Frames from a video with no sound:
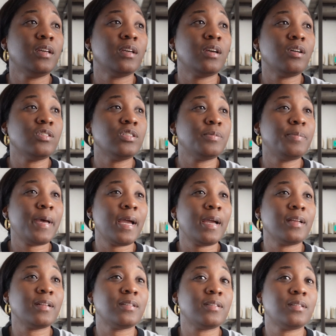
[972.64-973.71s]
goes
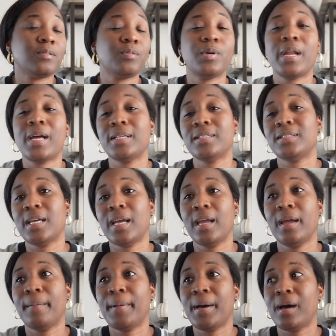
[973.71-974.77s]
back to what I say
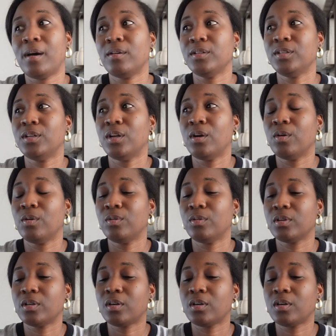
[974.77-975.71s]
about, you know,